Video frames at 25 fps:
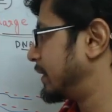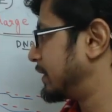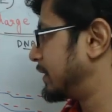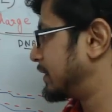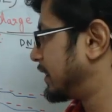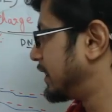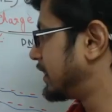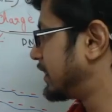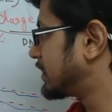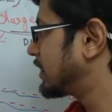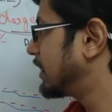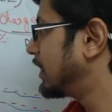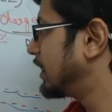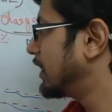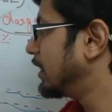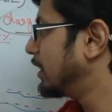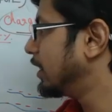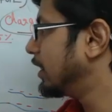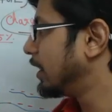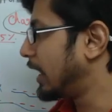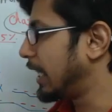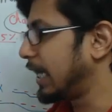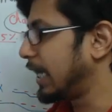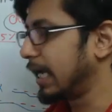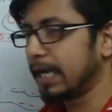present,
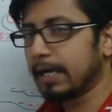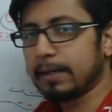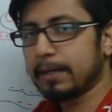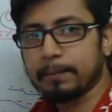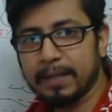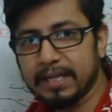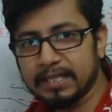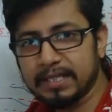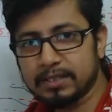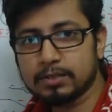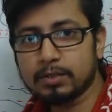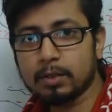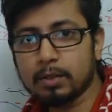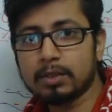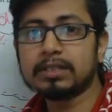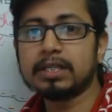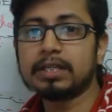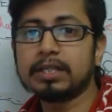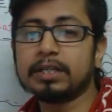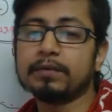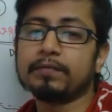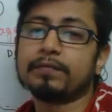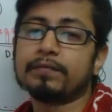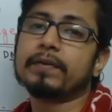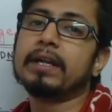and based on the
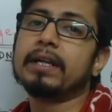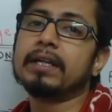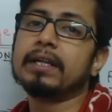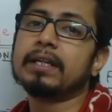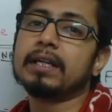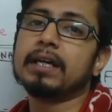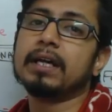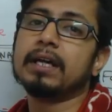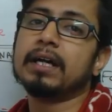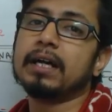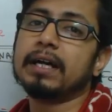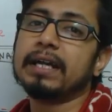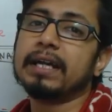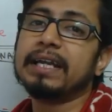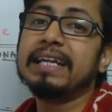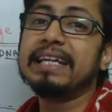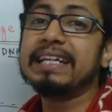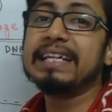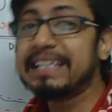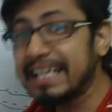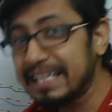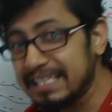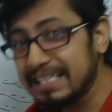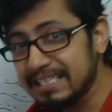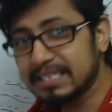different
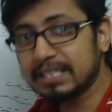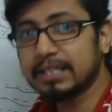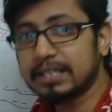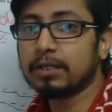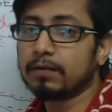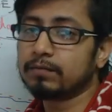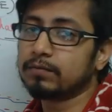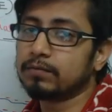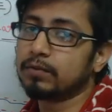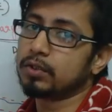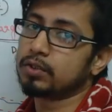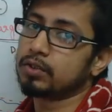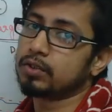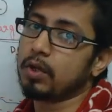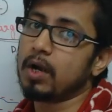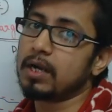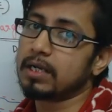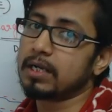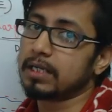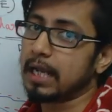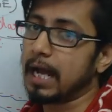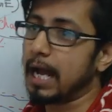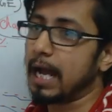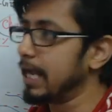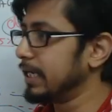intensity of the
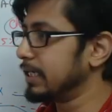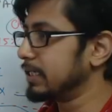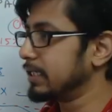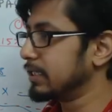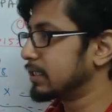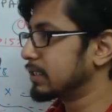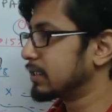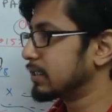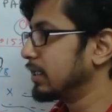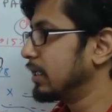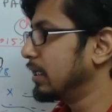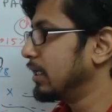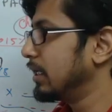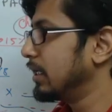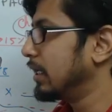salt ions,